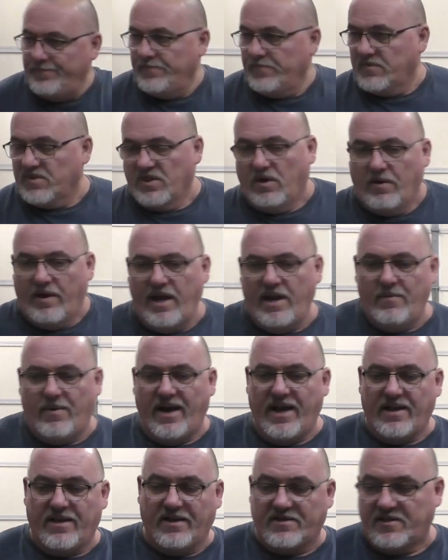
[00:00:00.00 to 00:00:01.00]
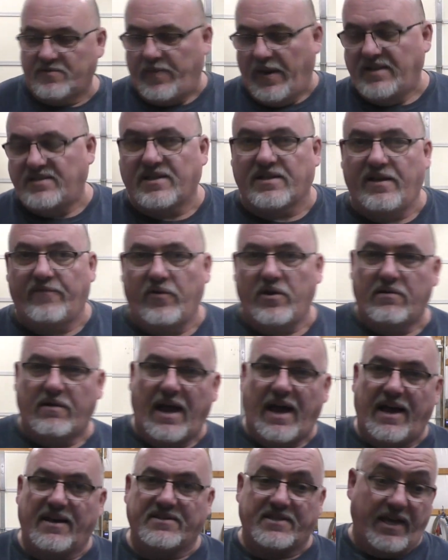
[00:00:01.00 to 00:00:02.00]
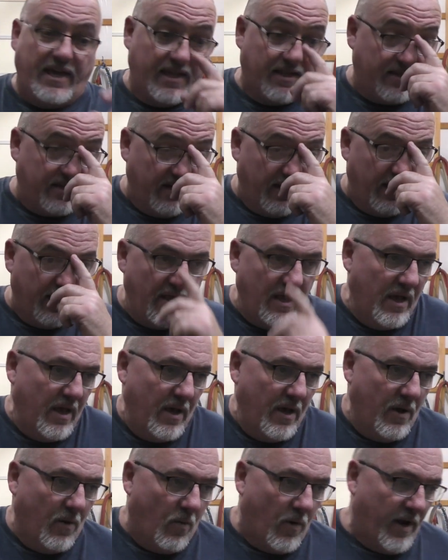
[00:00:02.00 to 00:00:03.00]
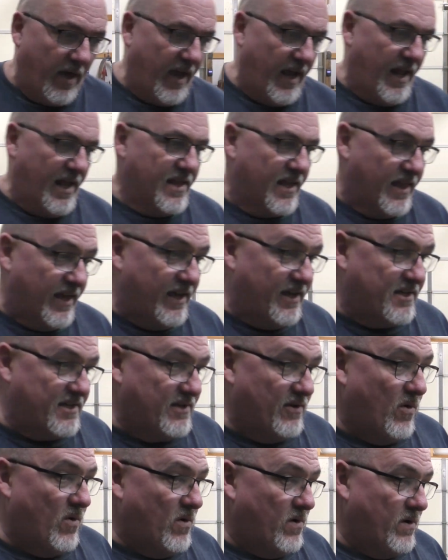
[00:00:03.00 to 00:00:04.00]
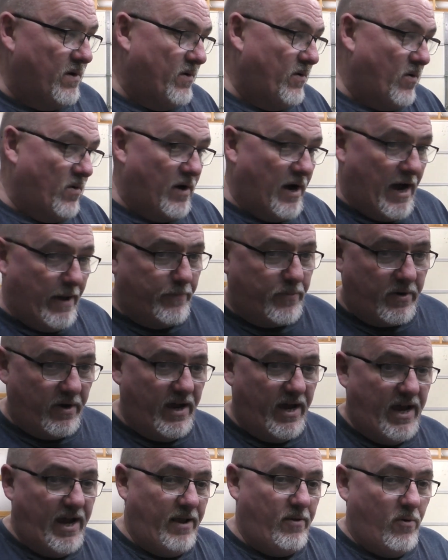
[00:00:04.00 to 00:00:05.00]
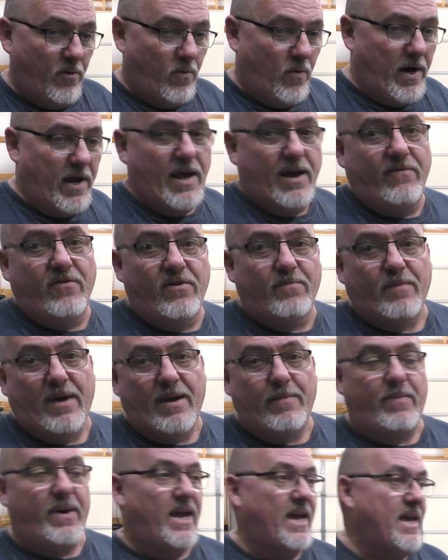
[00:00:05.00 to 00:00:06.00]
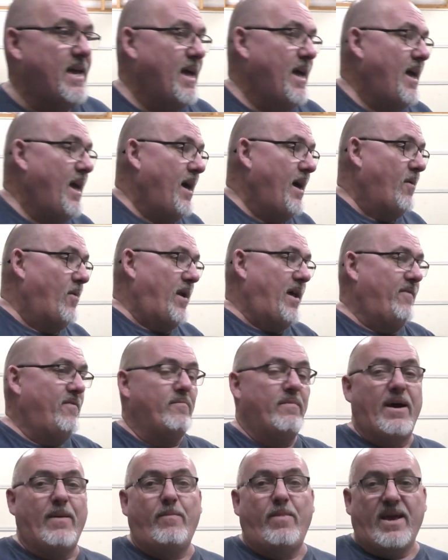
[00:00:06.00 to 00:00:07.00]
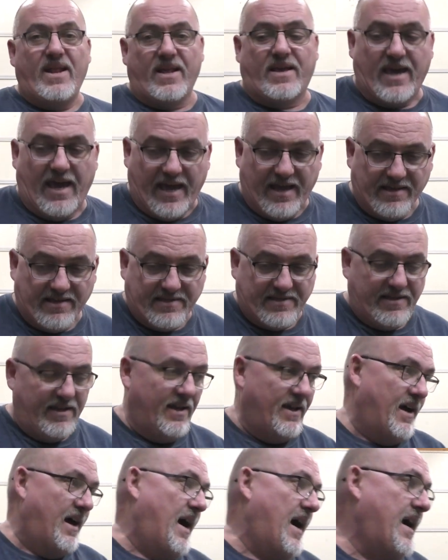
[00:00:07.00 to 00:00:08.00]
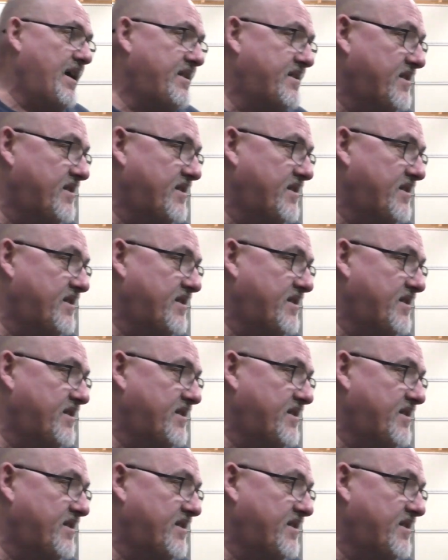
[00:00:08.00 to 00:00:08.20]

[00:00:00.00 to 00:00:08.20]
So anyway, this is basically for you guys that want to get into this or upgrade or whatever it may be, whatever may be the case. All right,